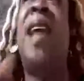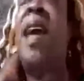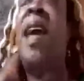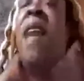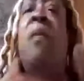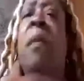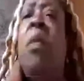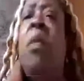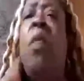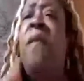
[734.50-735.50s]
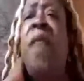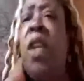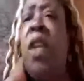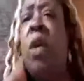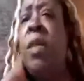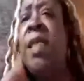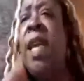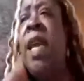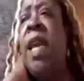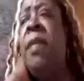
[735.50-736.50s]
I can't remember what video I was
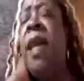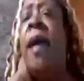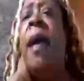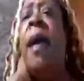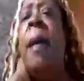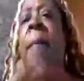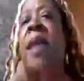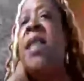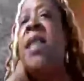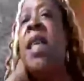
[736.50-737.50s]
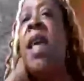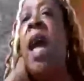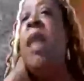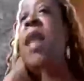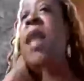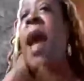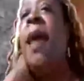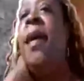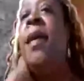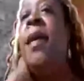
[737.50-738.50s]
saying, that basically a
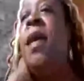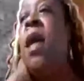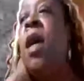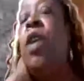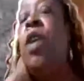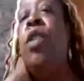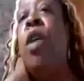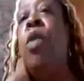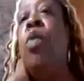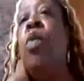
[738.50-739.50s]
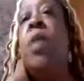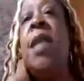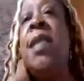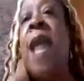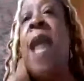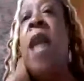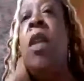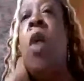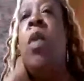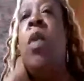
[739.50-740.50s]
lion, who does not
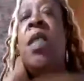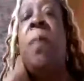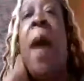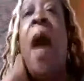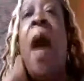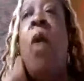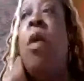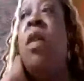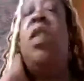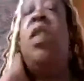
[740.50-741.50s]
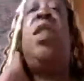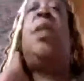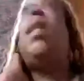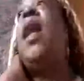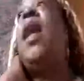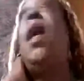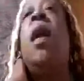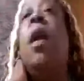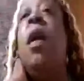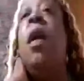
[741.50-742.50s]
know its power is just like
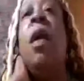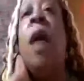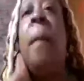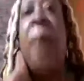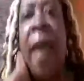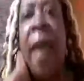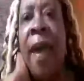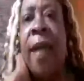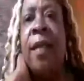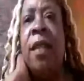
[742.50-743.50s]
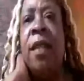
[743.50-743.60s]
a pet.